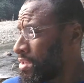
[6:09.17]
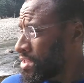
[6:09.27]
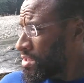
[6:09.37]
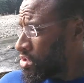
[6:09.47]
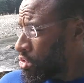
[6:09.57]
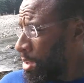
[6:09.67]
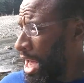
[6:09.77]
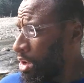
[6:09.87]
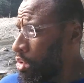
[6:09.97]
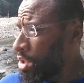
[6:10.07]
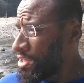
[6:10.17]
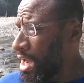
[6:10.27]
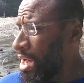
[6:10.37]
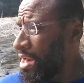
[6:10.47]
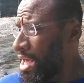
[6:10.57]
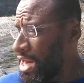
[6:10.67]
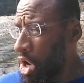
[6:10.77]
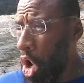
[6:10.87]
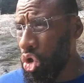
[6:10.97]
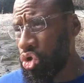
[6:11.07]
subhanahu wa ta'ala, and
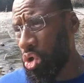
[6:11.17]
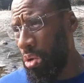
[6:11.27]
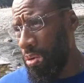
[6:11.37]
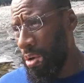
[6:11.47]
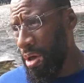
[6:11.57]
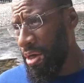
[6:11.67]
also